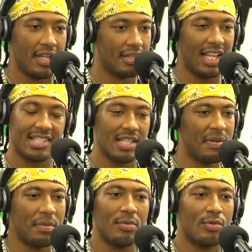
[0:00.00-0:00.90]
Like some
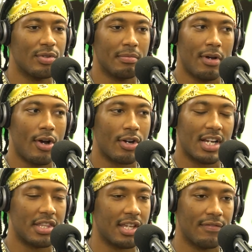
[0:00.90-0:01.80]
people are
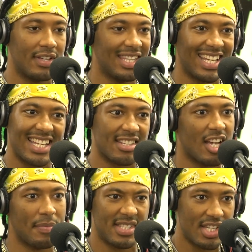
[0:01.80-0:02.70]
gonna think of it like as a
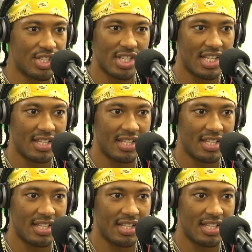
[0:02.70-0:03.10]
competition.